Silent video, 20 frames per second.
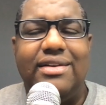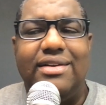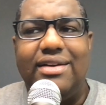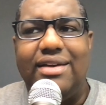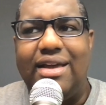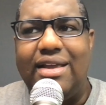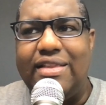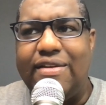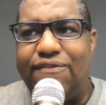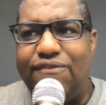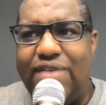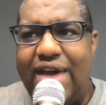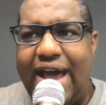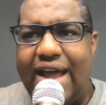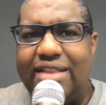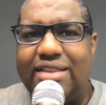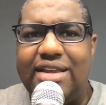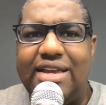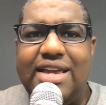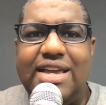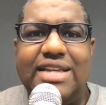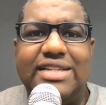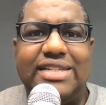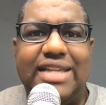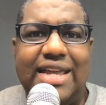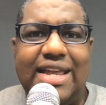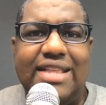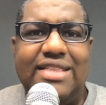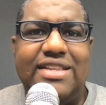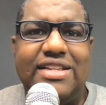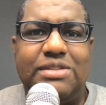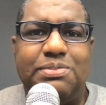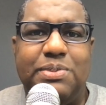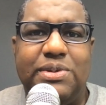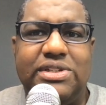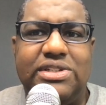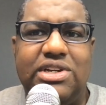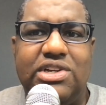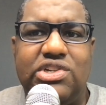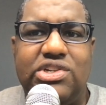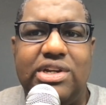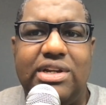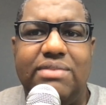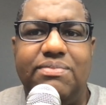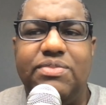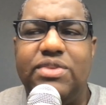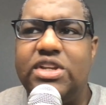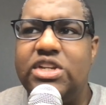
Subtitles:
And the fact that he is in this position